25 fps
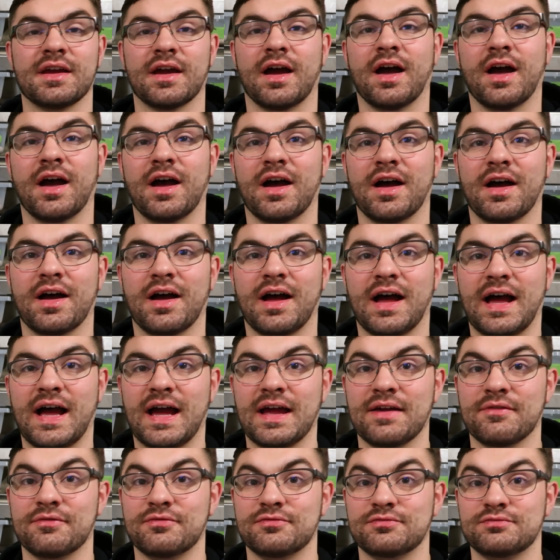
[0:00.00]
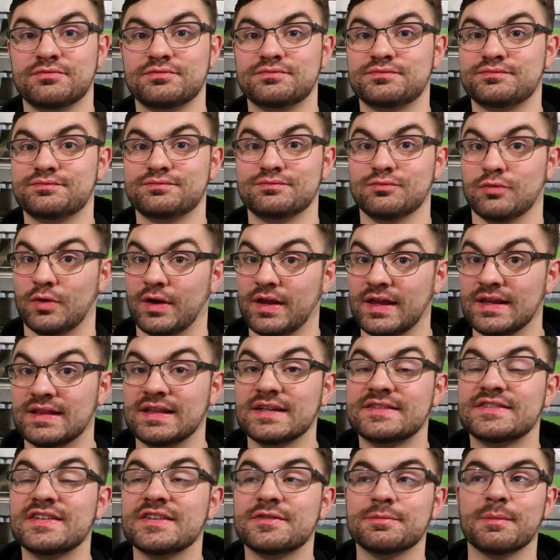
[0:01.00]

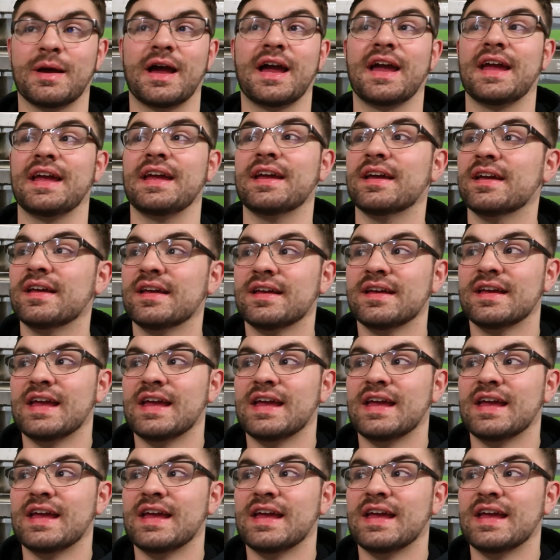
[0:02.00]
This is my